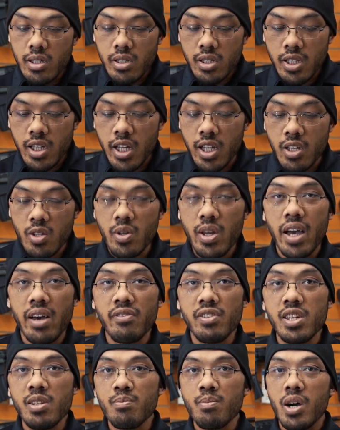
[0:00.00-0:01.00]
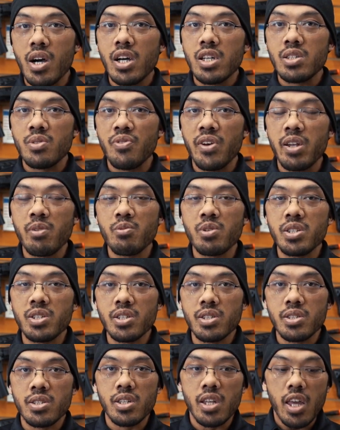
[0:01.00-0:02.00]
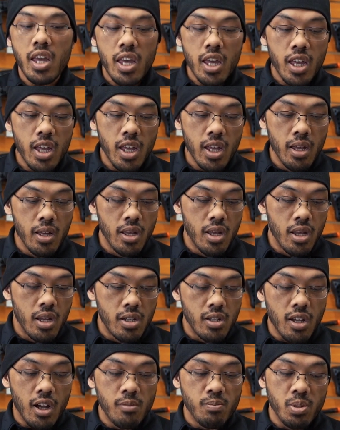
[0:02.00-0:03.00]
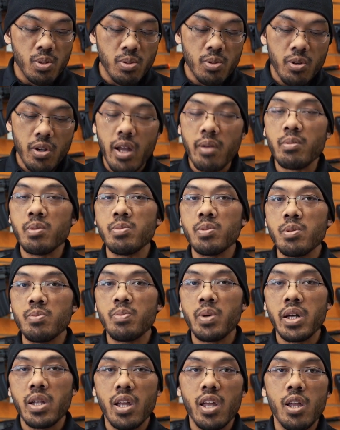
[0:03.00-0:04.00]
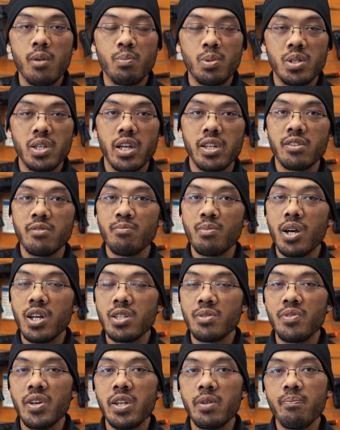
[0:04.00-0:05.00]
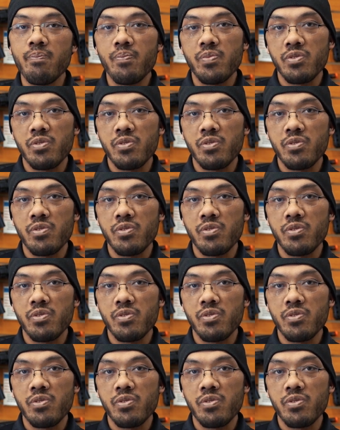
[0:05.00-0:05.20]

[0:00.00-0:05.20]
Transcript: Then you have the MOSFET, which is a non-programmable but a protective MOSFET.